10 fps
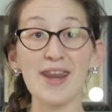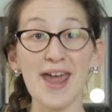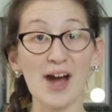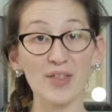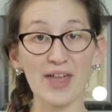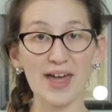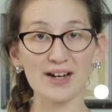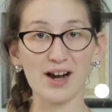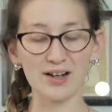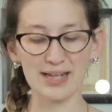now that
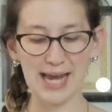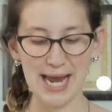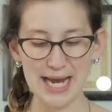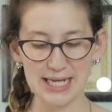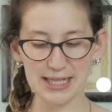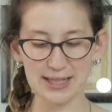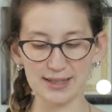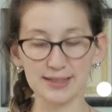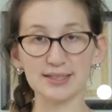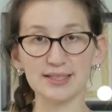our cake
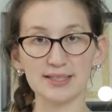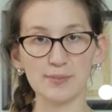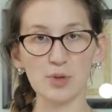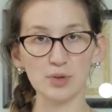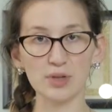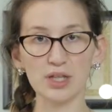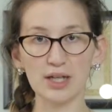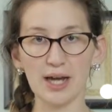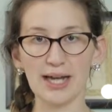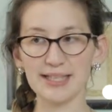is smooth,
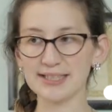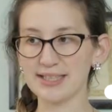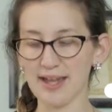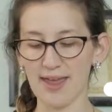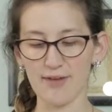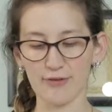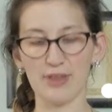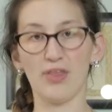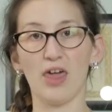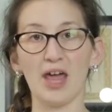iced,
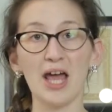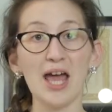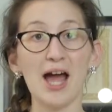everything,